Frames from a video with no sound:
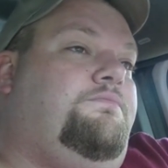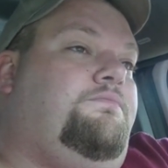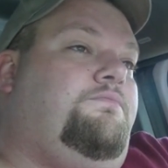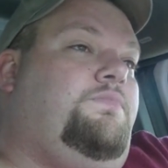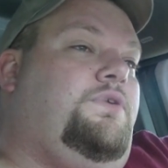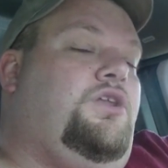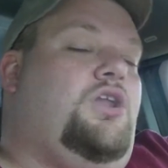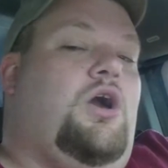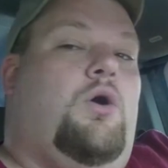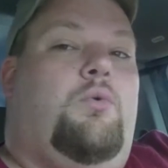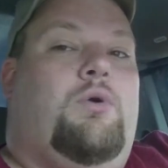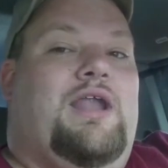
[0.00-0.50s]

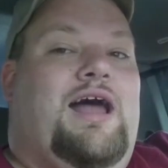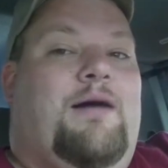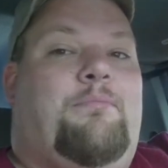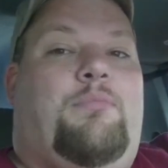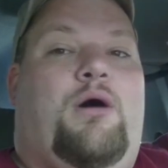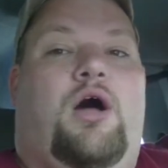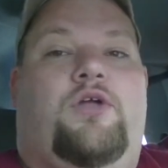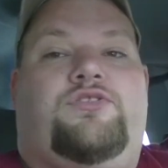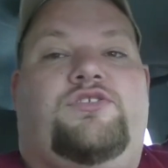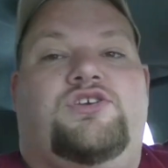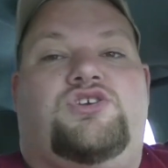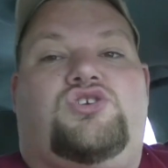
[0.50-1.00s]
You know, when I
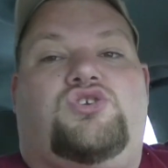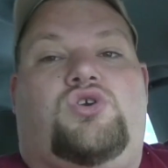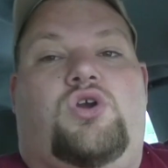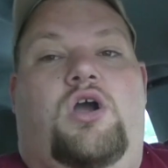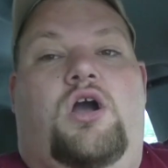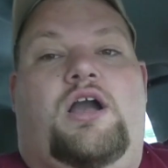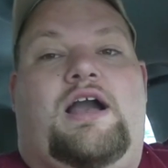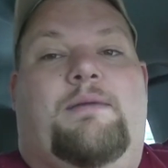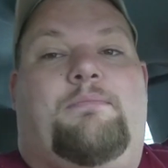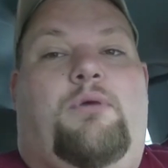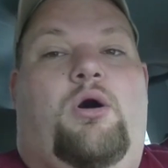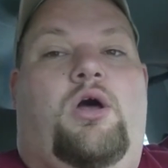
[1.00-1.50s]
bought this
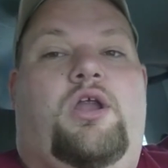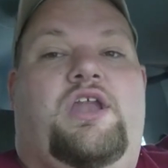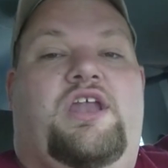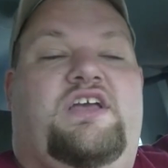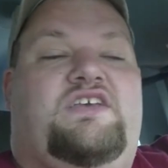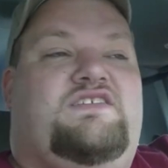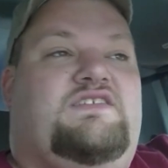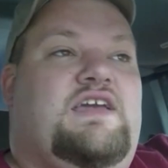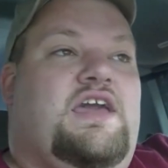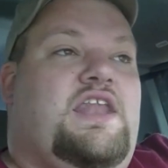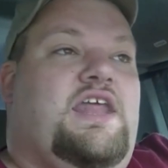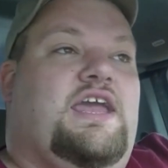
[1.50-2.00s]
truck, I bought an
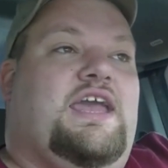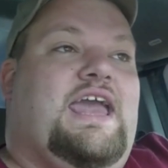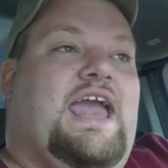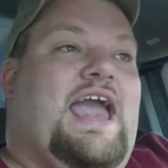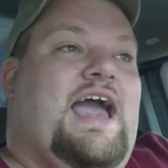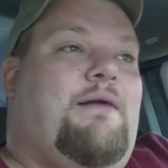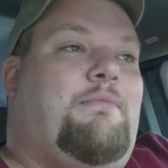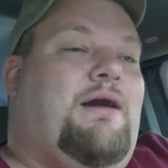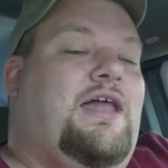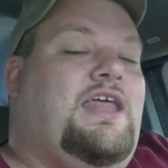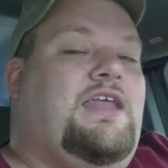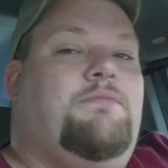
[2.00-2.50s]
extended
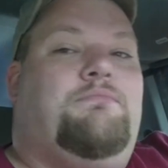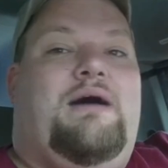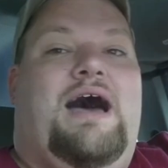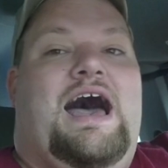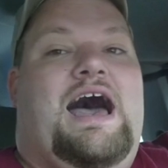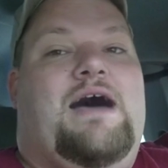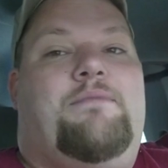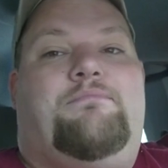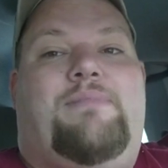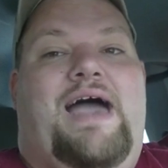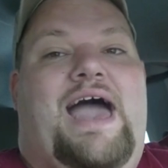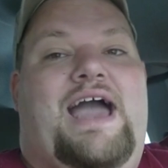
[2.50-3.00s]
cab. I didn't
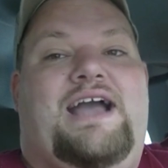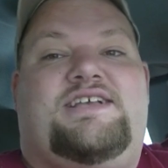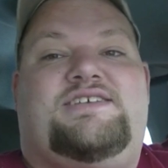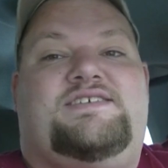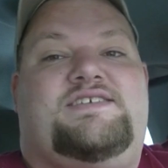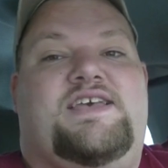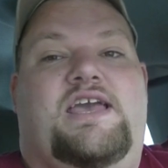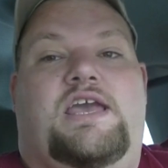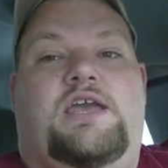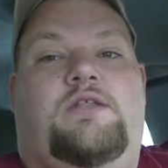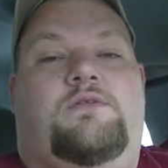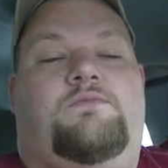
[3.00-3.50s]
buy a back
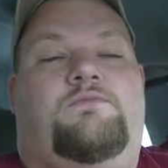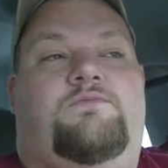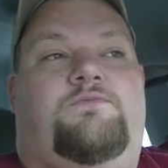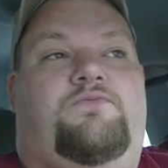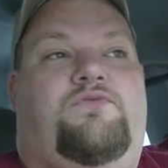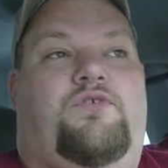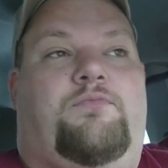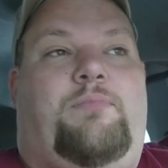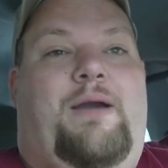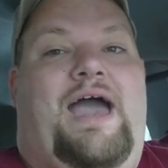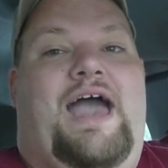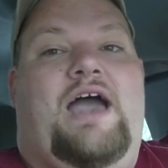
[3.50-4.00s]
seat
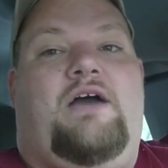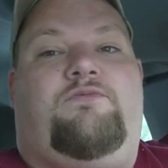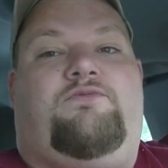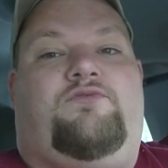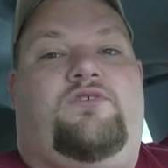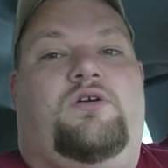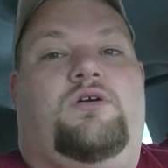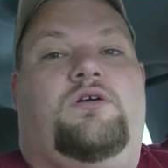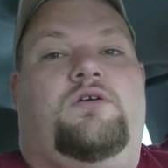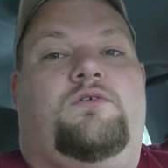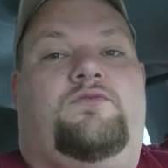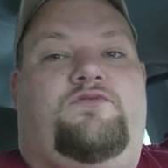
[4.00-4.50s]
for
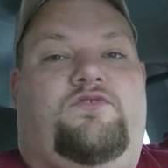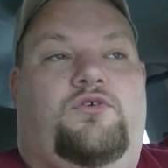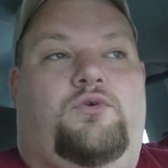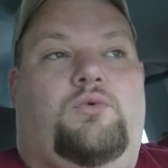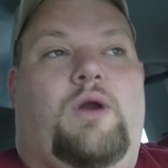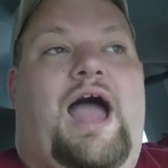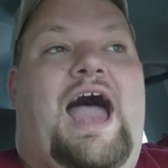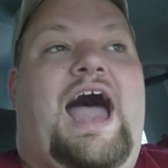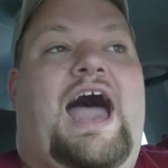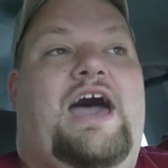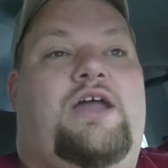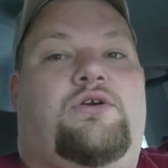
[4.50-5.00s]

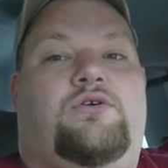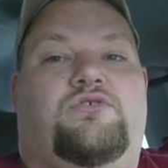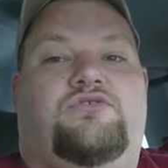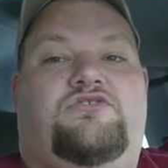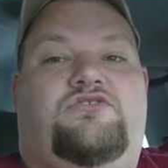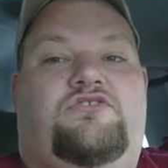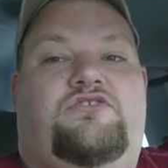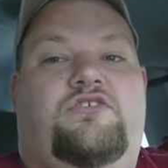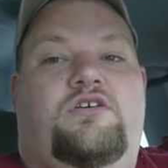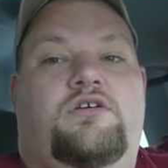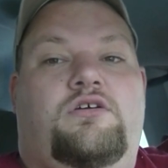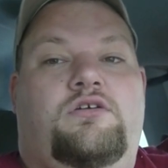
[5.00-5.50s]

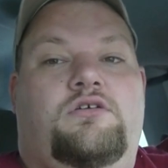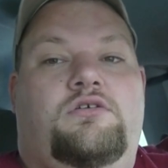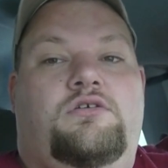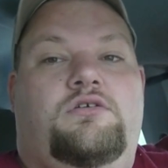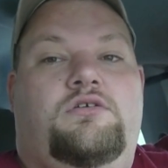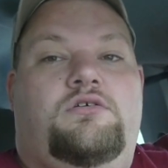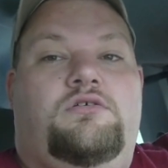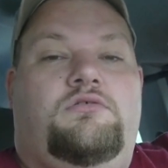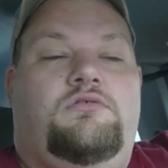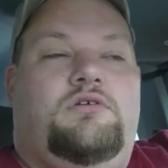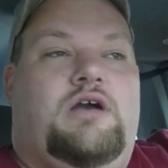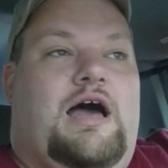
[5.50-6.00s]
riders.
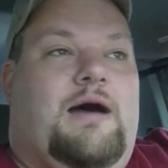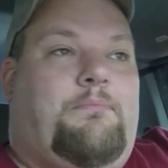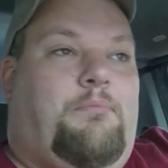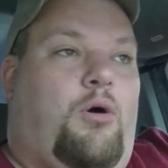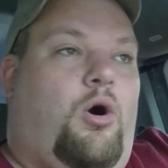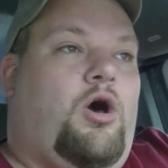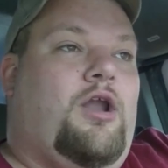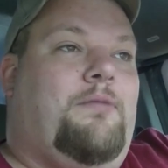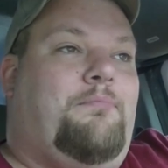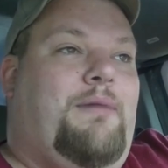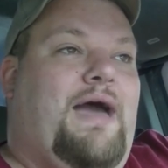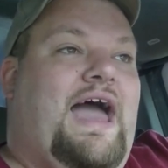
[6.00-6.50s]
I
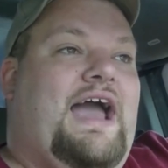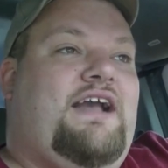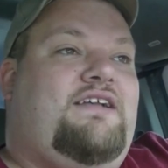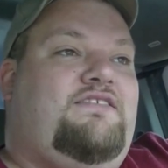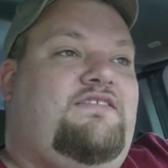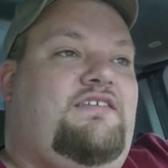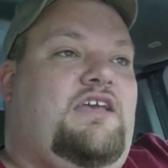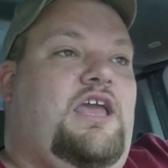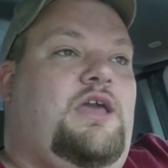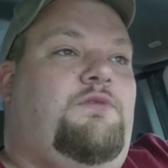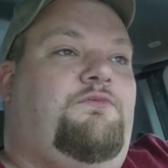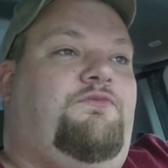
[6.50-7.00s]
bought a back
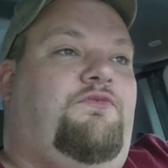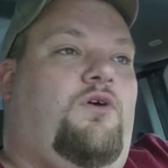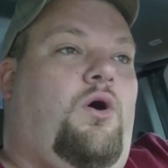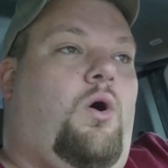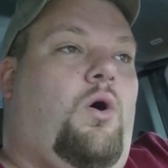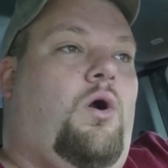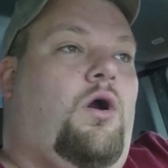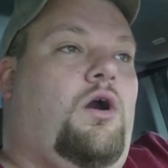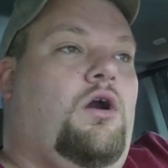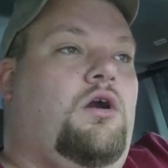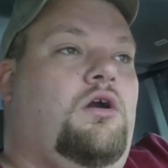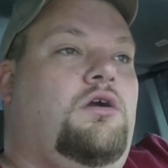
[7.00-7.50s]
seat
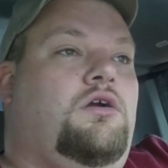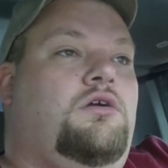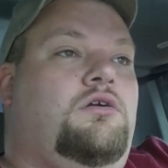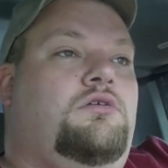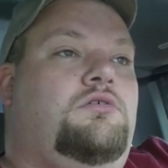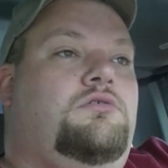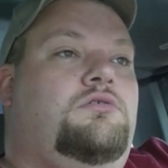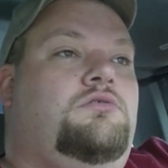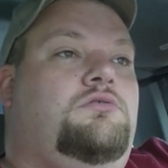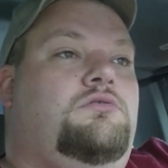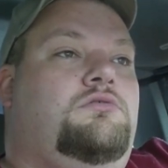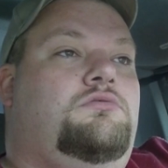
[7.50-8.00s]
for
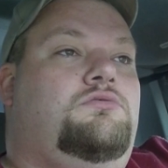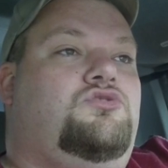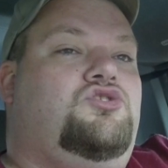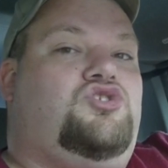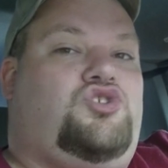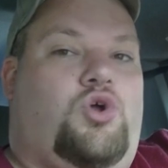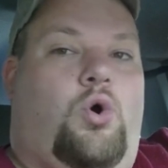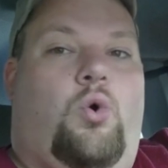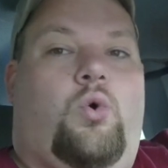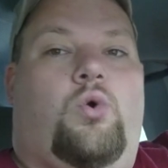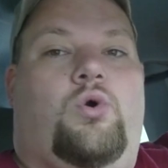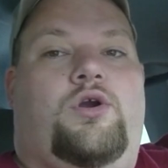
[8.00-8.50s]

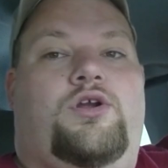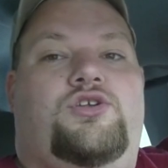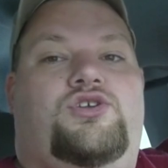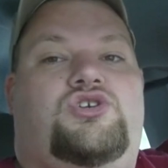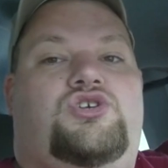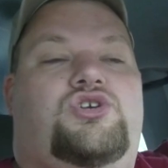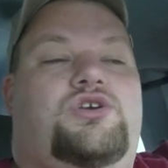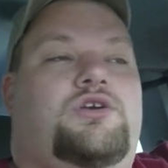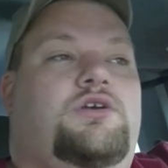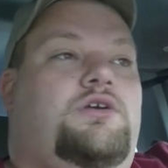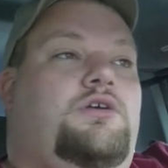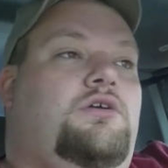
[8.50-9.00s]

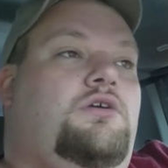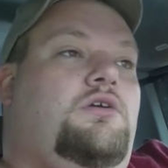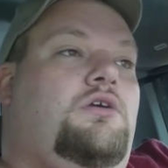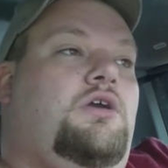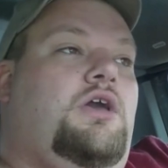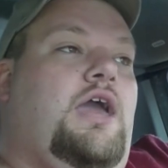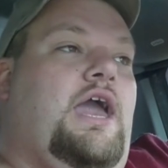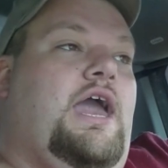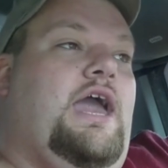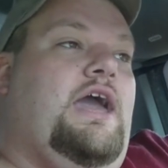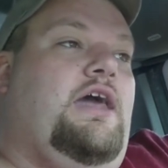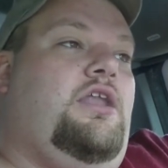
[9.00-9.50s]
storage,
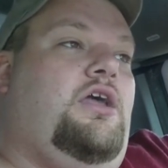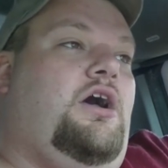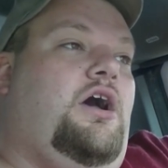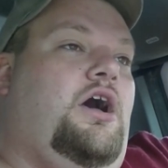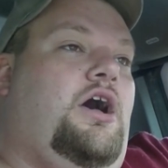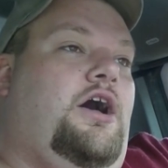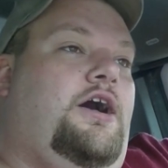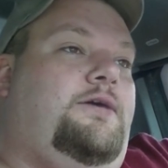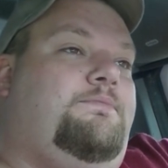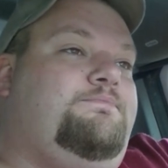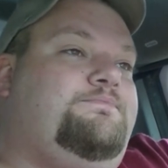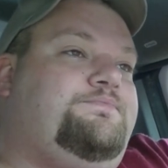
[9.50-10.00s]
and
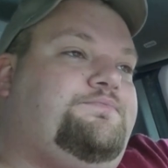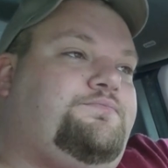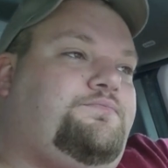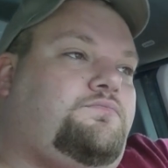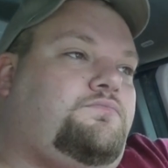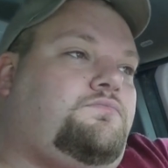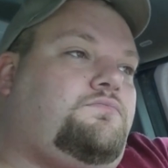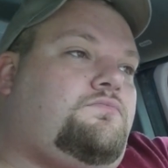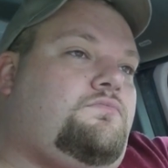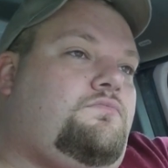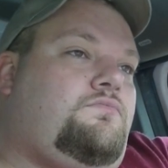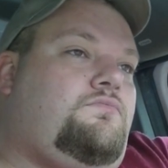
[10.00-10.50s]

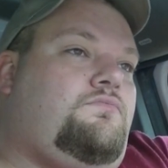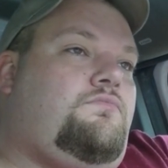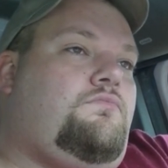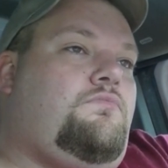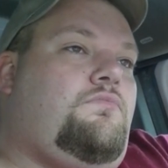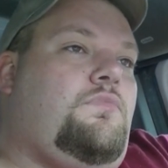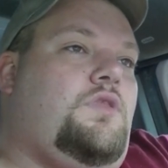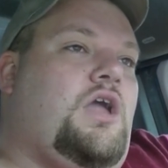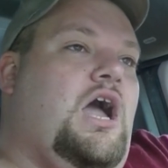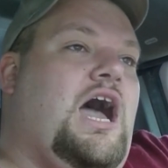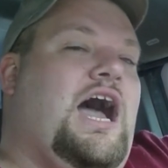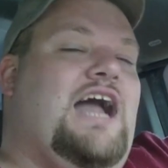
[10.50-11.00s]

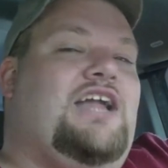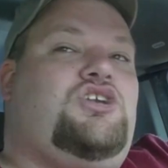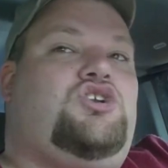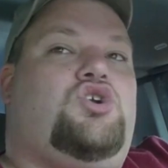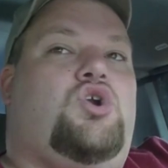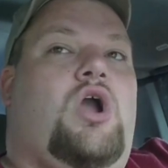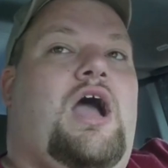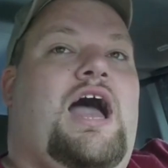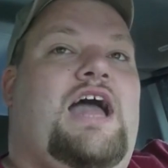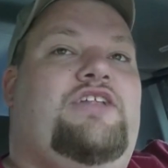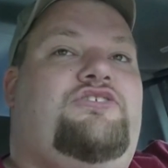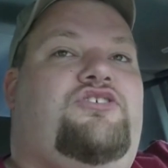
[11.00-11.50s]
I
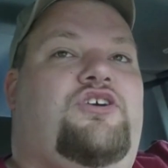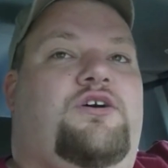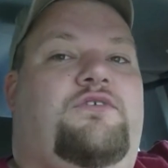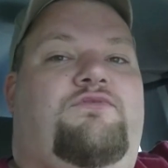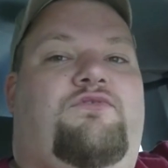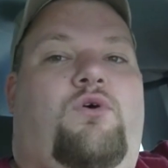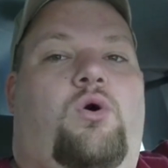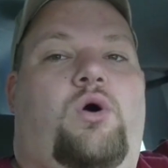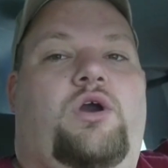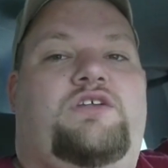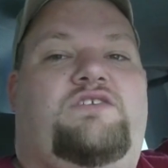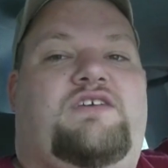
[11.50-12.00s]
tried to
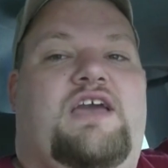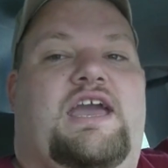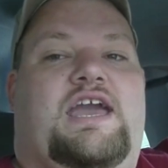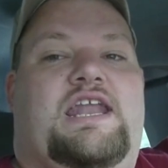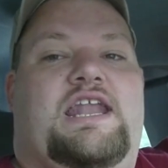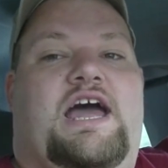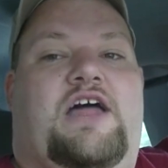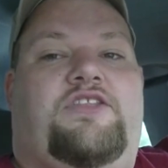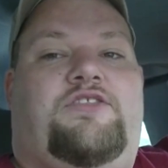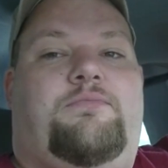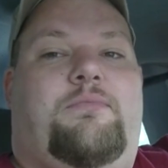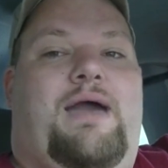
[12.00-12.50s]
avoid
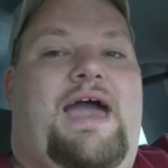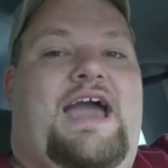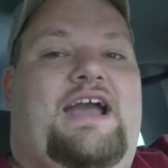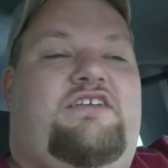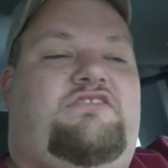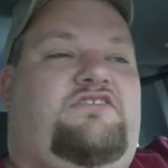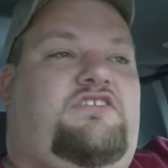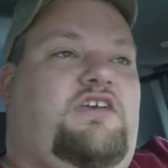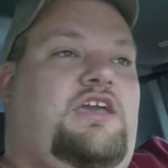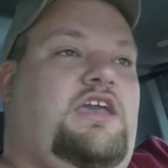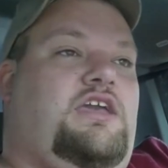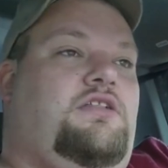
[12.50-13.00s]
taking out the back
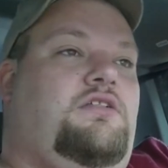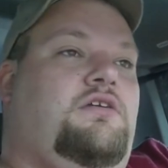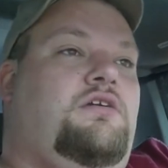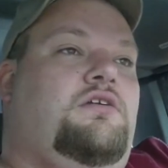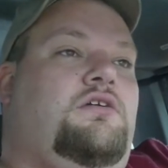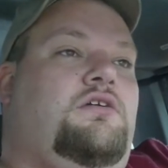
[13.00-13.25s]
seat,